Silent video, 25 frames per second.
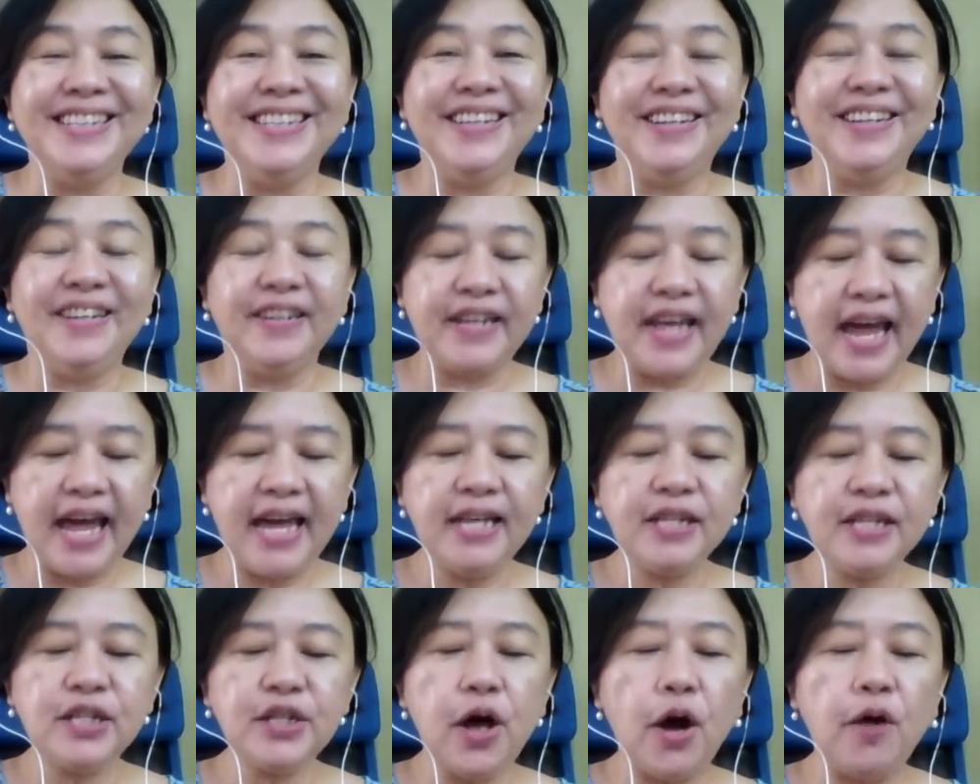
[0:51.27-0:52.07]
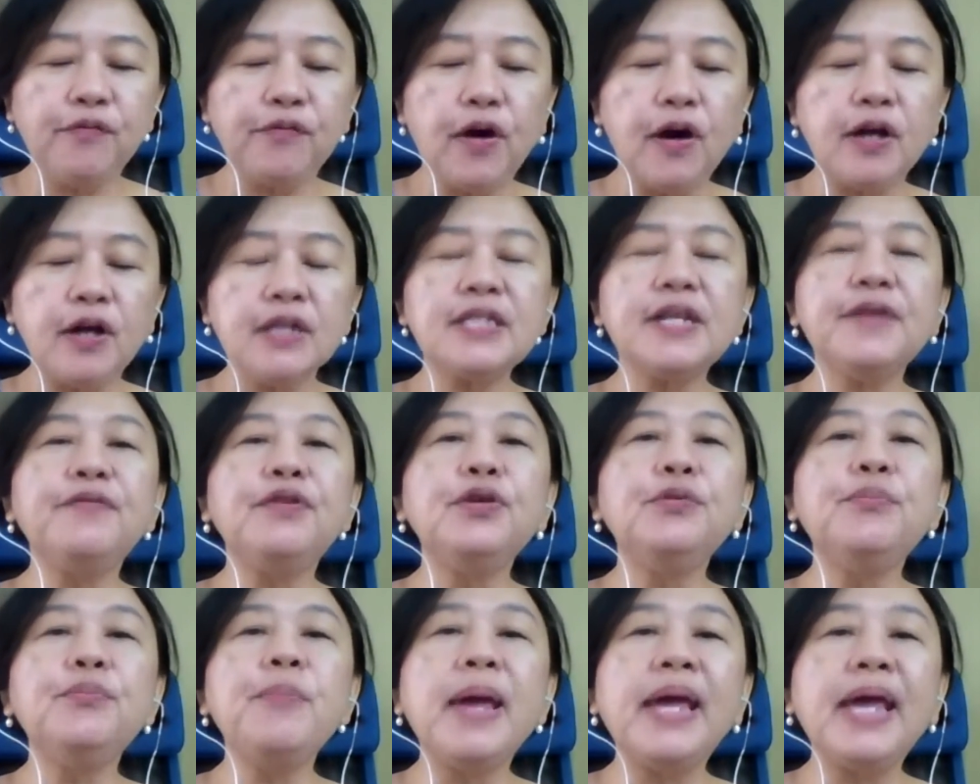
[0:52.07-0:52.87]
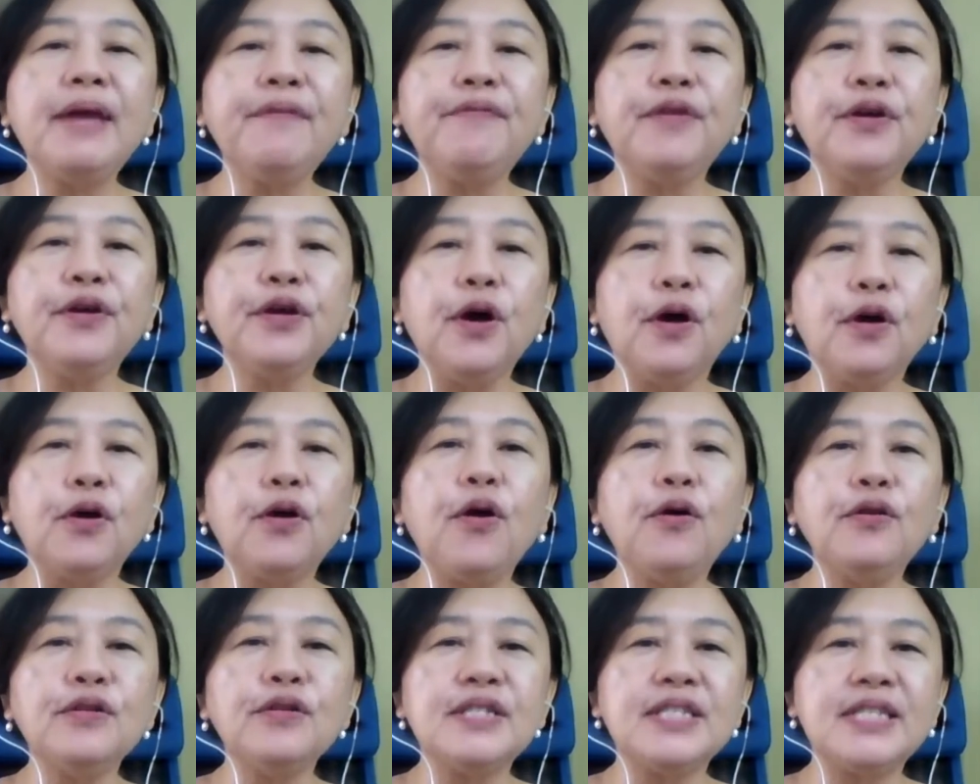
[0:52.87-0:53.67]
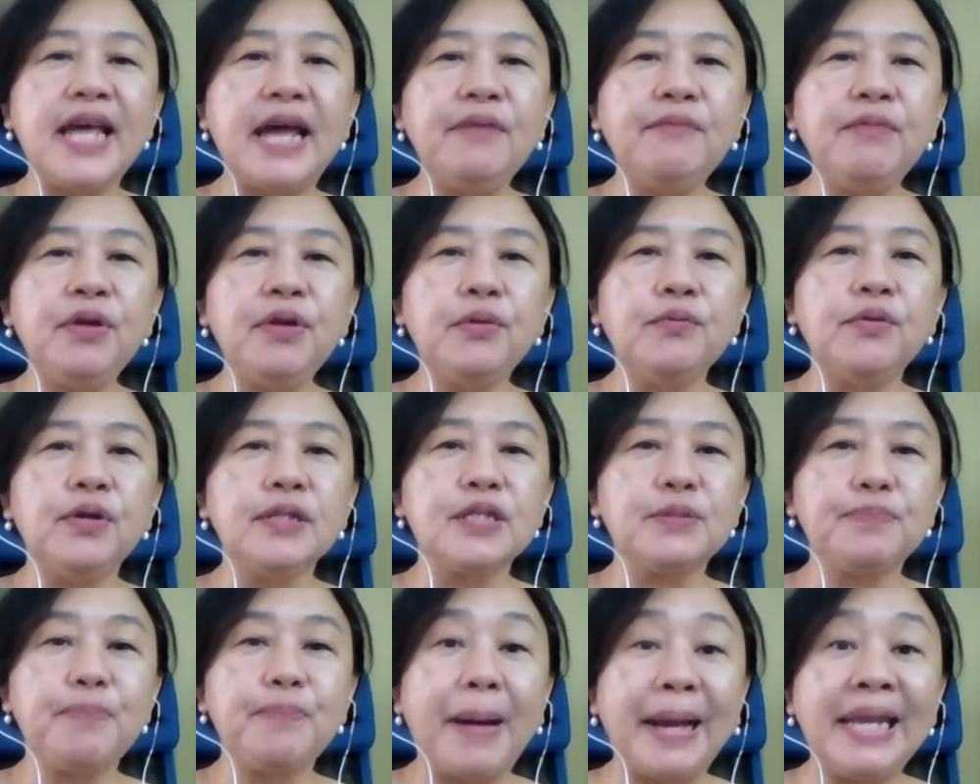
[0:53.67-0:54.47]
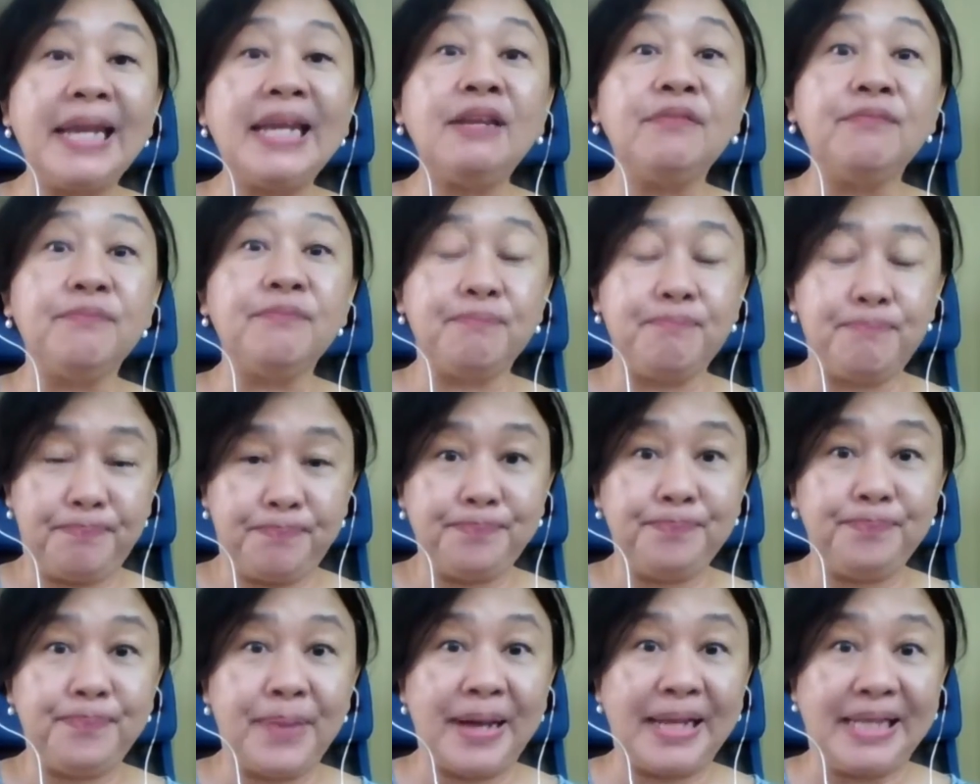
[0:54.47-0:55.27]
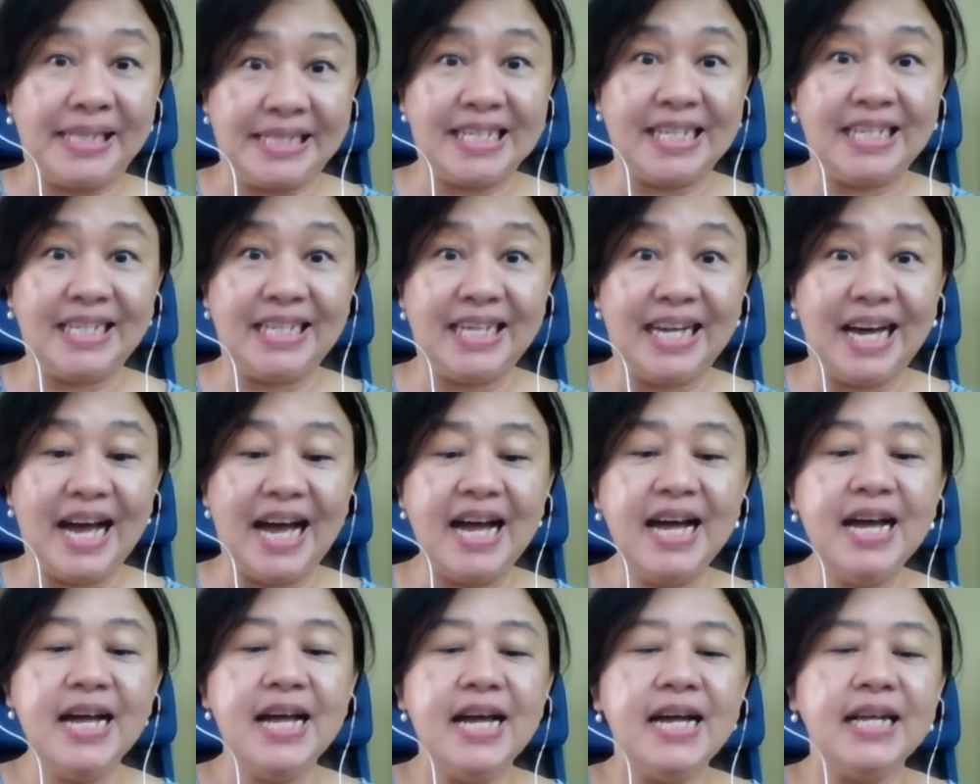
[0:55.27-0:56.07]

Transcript: Okay, so of course, if you make it for your clothes, then we will spun it better.